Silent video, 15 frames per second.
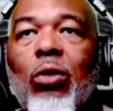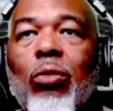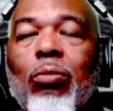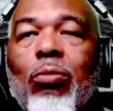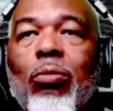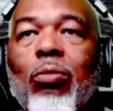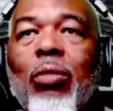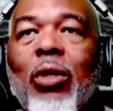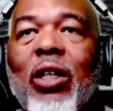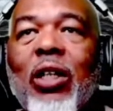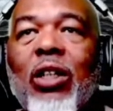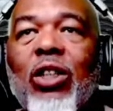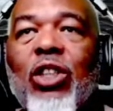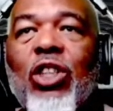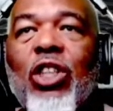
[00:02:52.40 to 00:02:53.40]
who
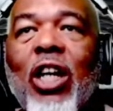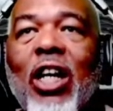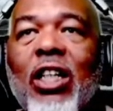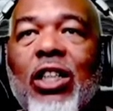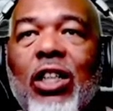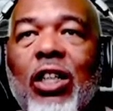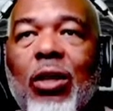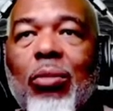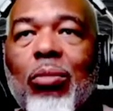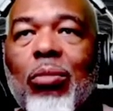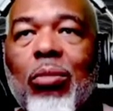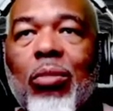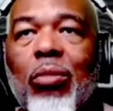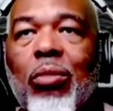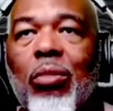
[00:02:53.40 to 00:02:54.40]
injects
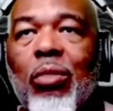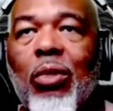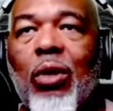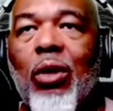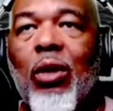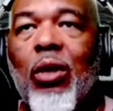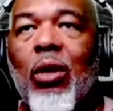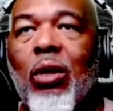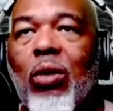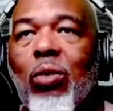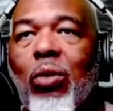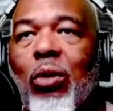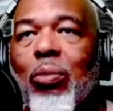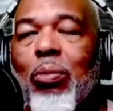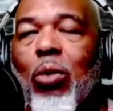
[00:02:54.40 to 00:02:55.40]
him
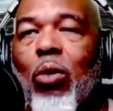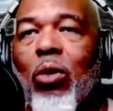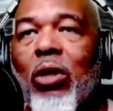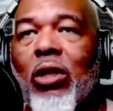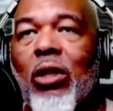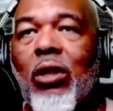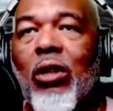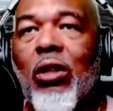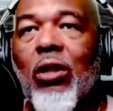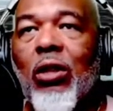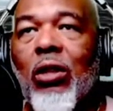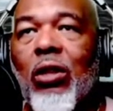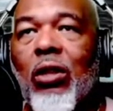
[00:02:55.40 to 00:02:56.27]
with poison.